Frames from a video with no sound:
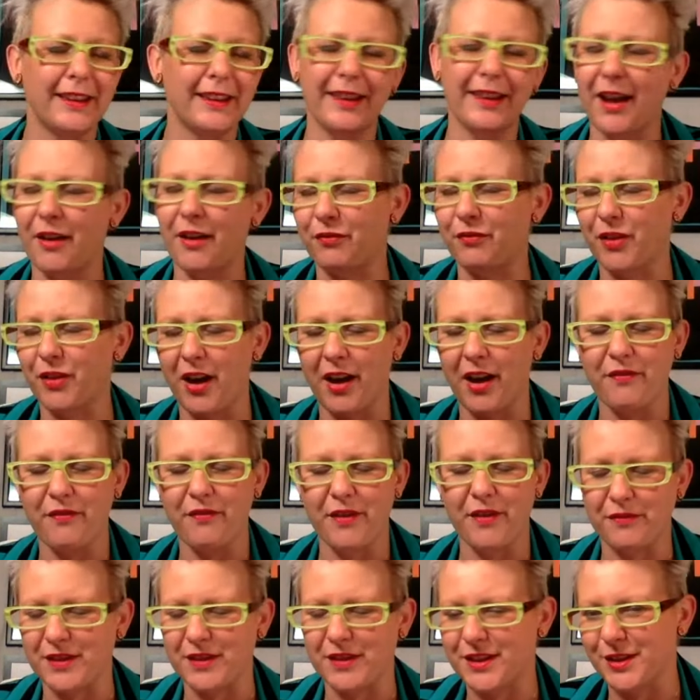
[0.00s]
love life
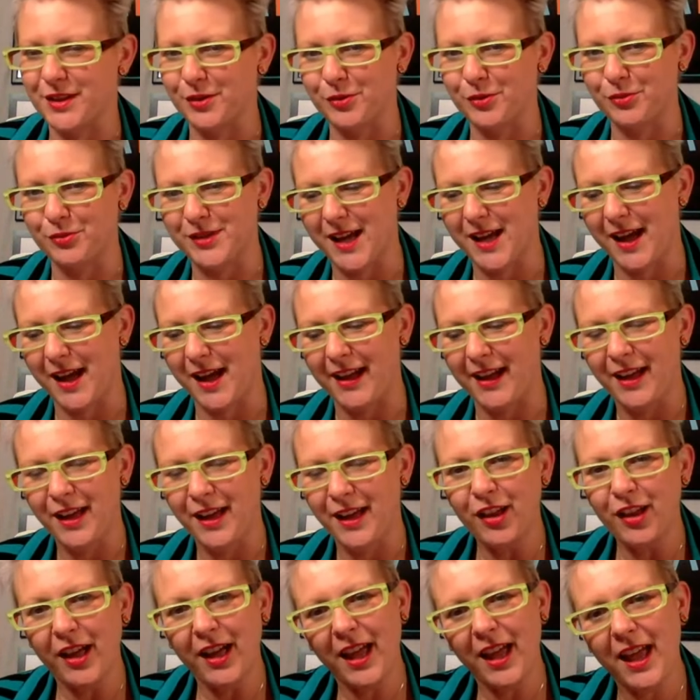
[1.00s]
every single day.
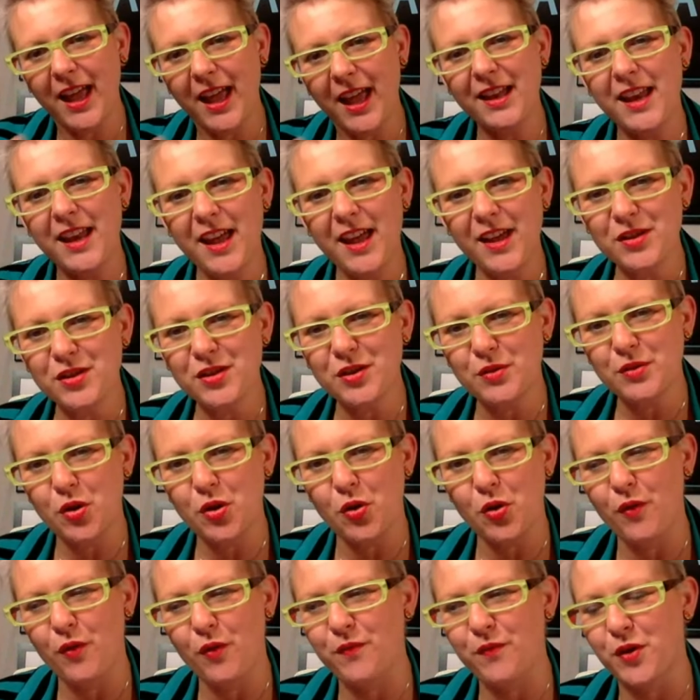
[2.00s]
Like, and how's
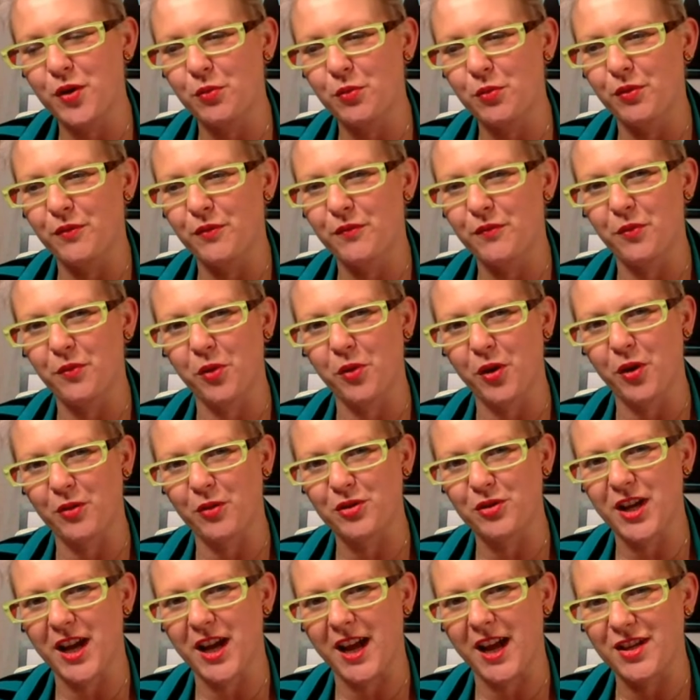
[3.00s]
your view of the world
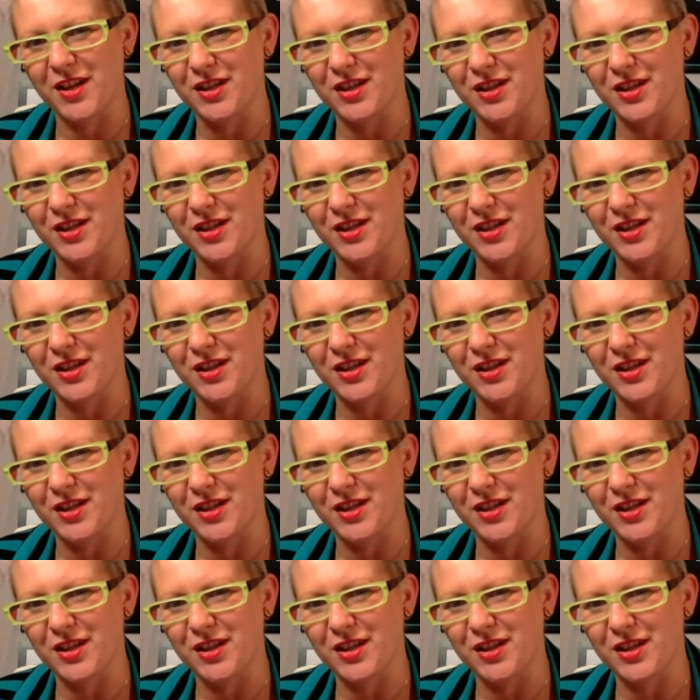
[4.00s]
changed